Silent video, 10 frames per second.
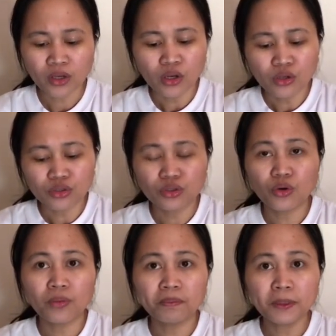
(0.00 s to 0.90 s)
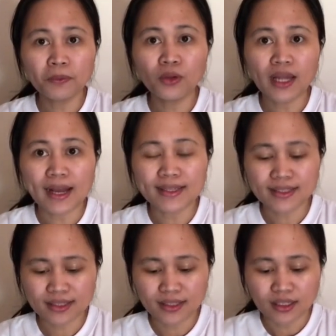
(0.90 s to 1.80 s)
So, people
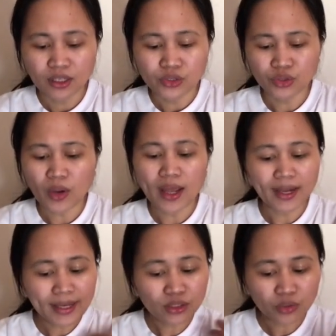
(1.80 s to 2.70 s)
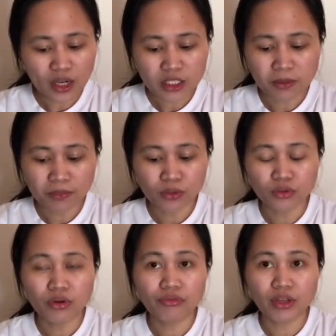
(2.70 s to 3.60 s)
asked, so I like to ask people to
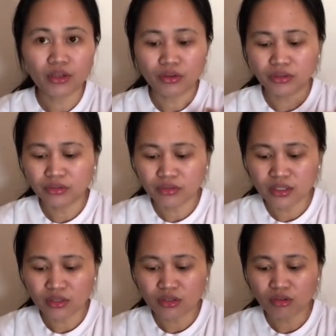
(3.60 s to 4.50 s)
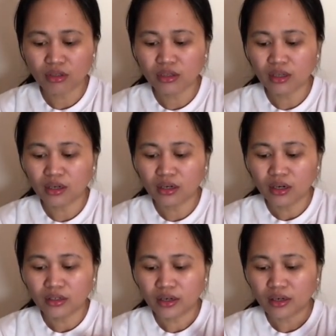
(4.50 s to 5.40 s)
reflect other reasons so that
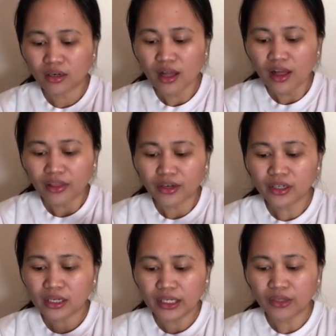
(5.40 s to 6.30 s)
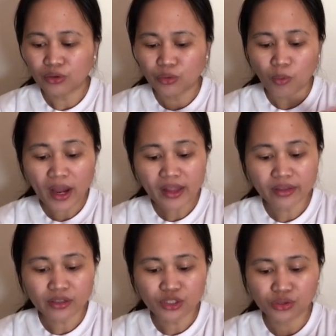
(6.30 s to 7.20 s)
they're clear on why
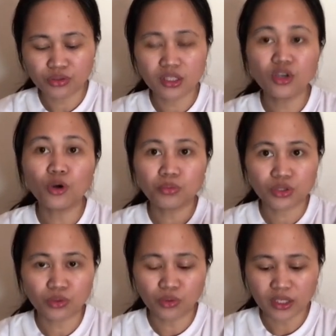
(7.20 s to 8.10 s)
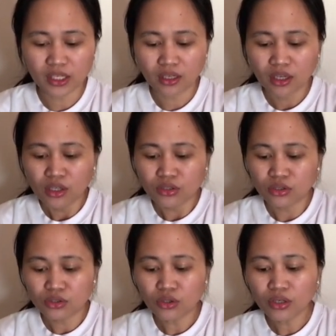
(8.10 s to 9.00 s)
they're choosing homeschooling. So
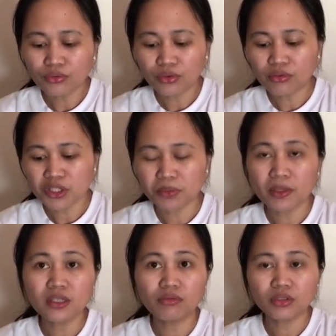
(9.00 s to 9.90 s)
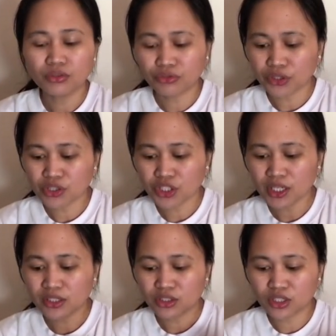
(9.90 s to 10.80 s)
taking full responsibility for your
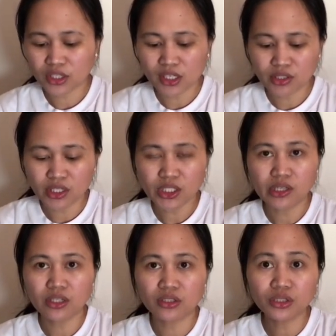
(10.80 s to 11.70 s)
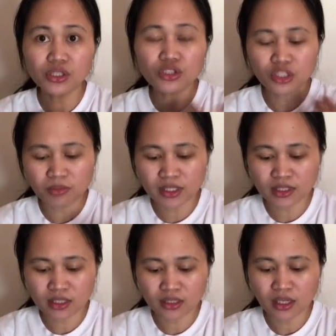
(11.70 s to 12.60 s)
child's education is a serious
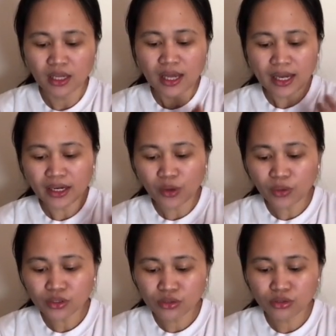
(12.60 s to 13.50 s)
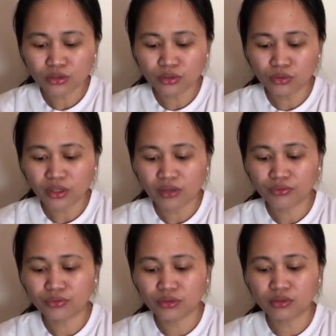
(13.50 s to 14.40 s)
business, and I want you to do it
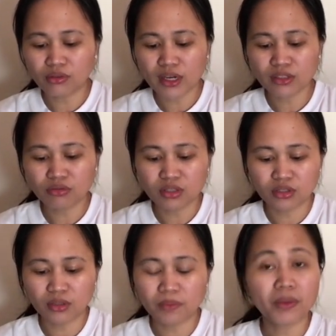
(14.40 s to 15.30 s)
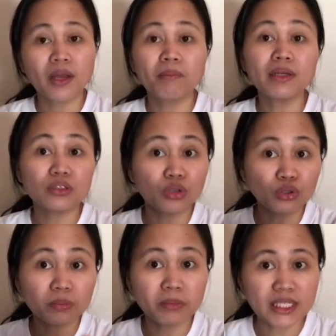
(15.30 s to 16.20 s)
to the right reason. But
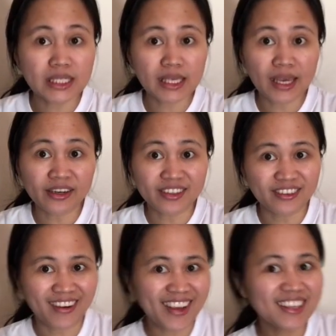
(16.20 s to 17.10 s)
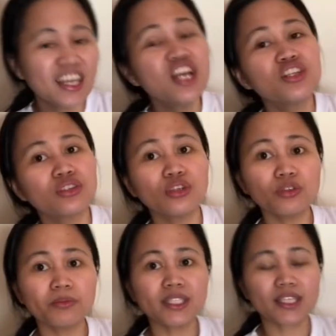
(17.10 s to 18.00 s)
don't be scared, right? So don't
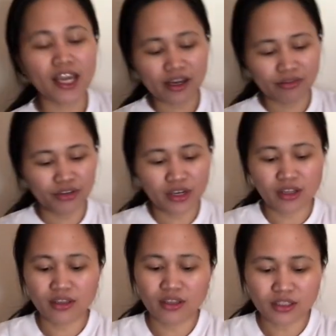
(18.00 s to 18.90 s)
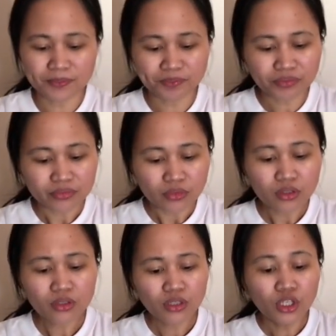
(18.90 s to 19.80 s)
be scared for anything.
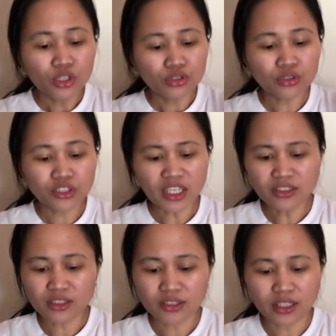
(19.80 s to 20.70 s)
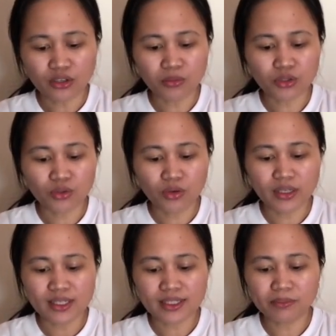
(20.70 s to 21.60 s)
So chances are homeschooling
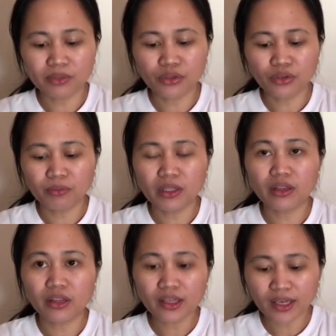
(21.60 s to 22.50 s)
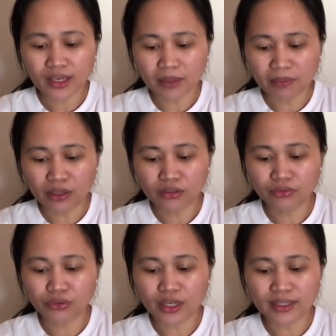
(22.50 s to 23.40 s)
is something you've been thinking about
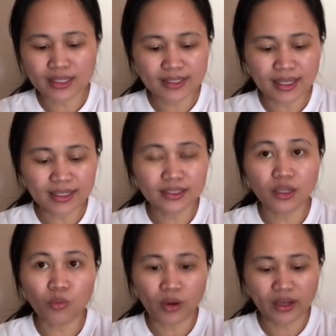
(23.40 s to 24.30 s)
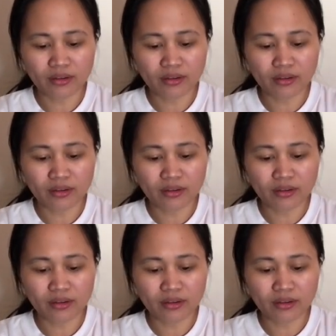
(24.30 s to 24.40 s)
for at least a little while